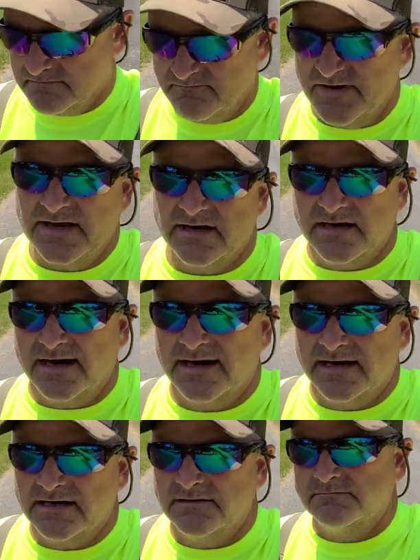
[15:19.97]

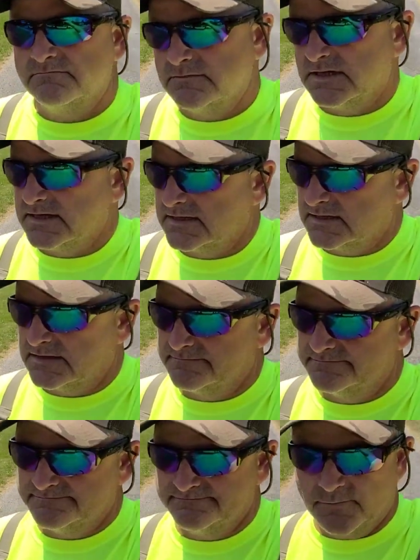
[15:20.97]
Vietnam.
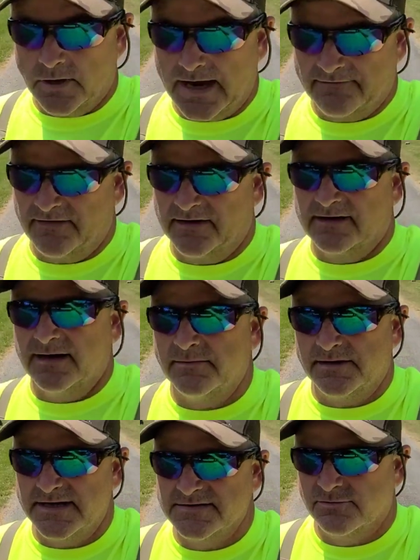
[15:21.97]
I found a couple
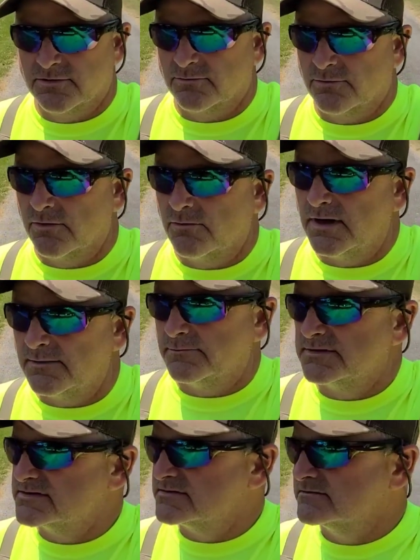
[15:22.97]
nice World War I
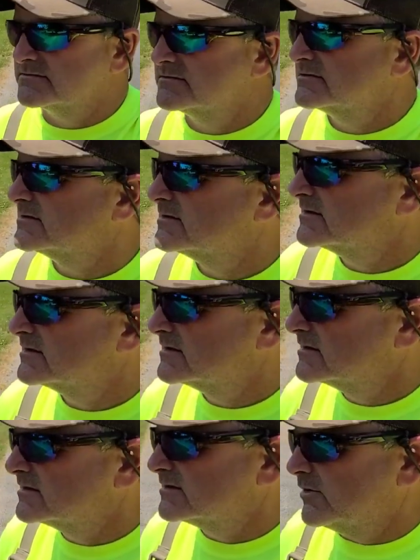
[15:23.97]
ones.
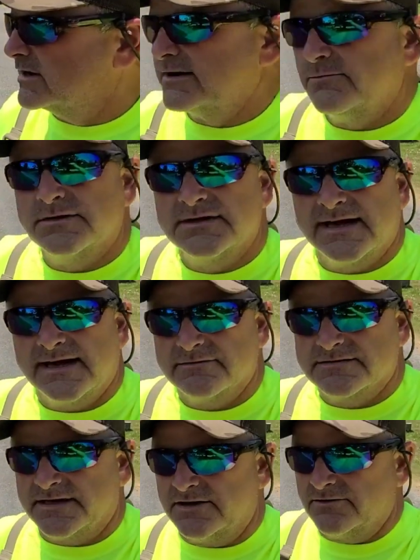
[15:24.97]
One of them was a guy
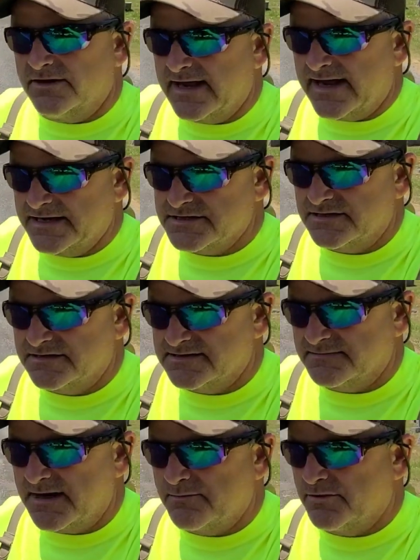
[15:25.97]
was killed in action.
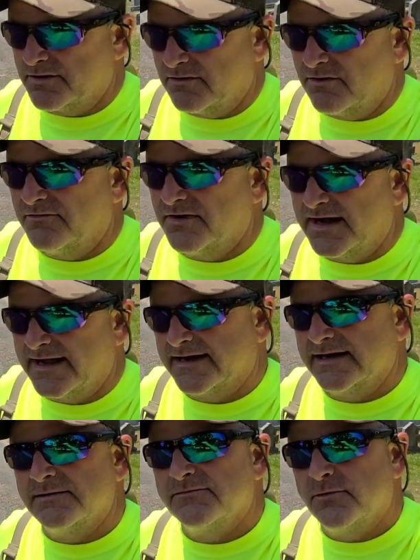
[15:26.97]
Somebody put a little flag
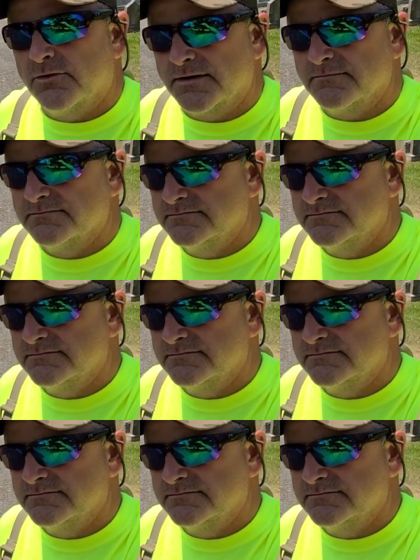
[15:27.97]
up for him.